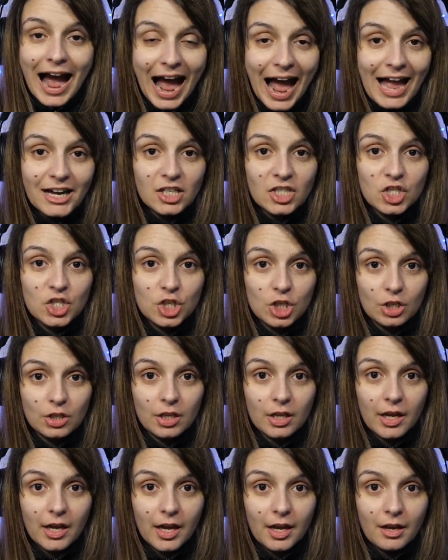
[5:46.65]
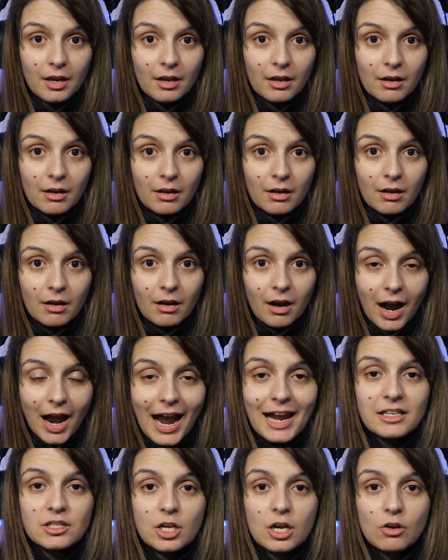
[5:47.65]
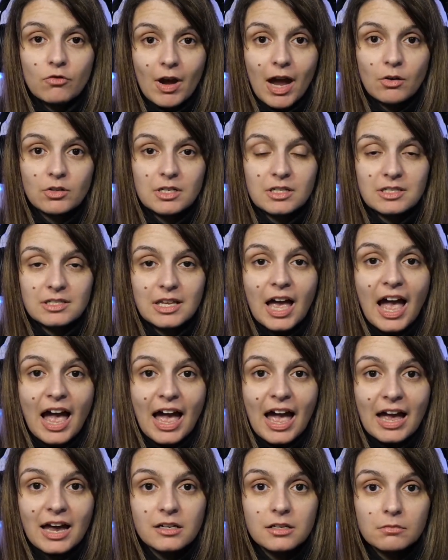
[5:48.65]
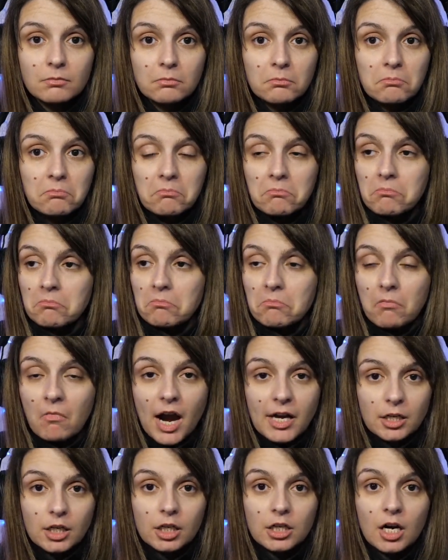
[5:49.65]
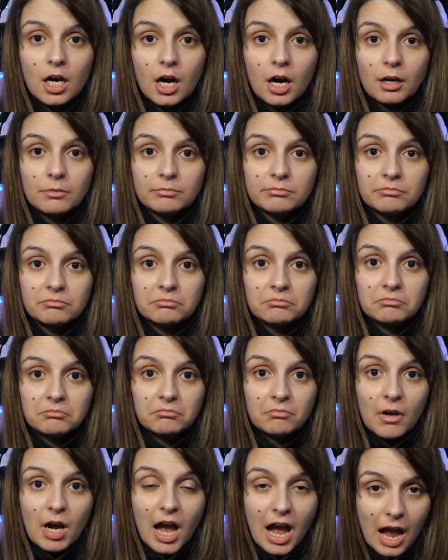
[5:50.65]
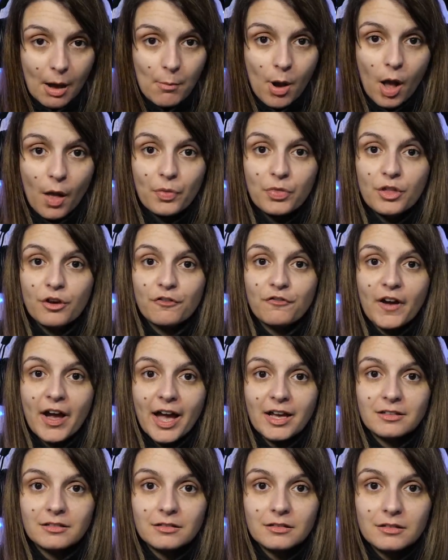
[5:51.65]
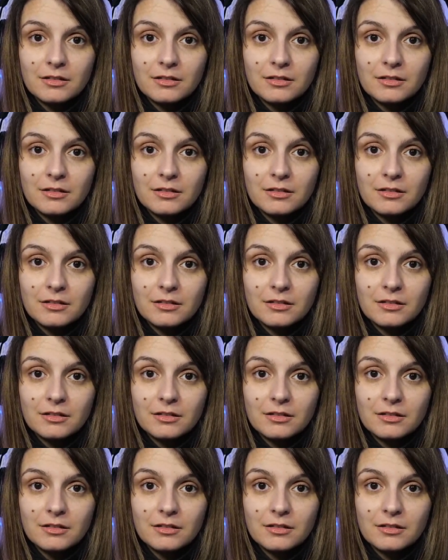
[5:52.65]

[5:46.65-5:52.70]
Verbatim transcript: Actually, I turned around and said, I don't know, I'm on the fence.